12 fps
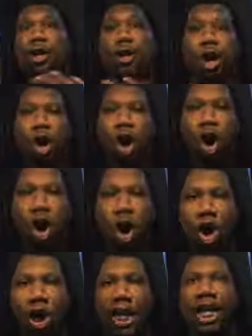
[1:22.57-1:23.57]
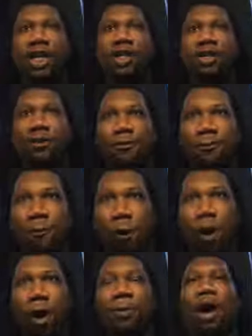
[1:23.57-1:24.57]
The earliest
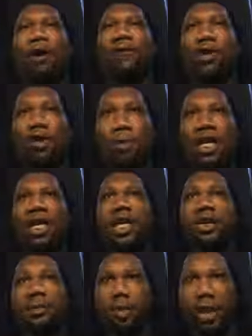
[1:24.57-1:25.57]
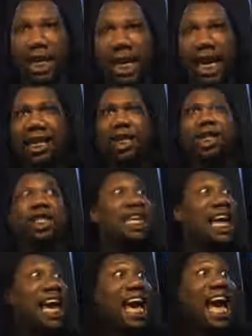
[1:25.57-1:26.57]
form of human
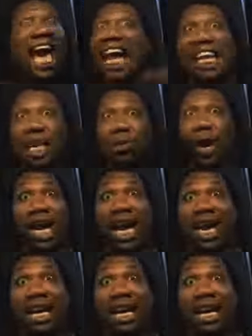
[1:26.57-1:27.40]
communication anywhere